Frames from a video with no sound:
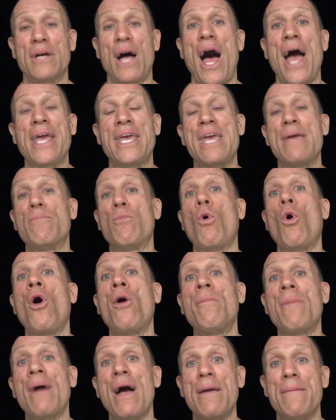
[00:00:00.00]
I keep
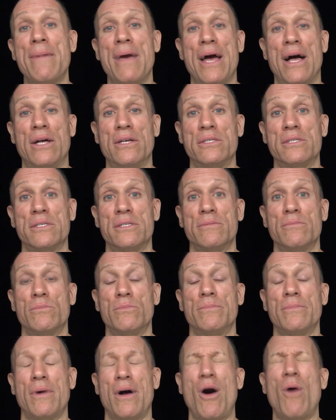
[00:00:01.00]
all my males,
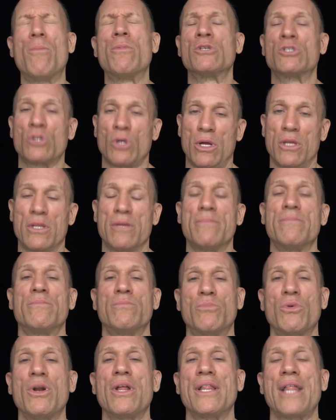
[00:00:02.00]
almost all of
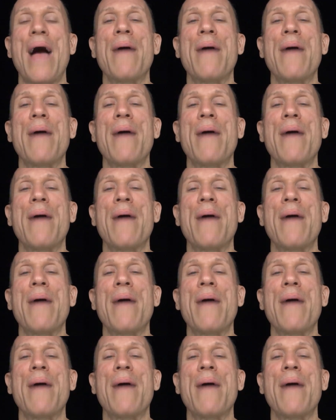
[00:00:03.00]
them,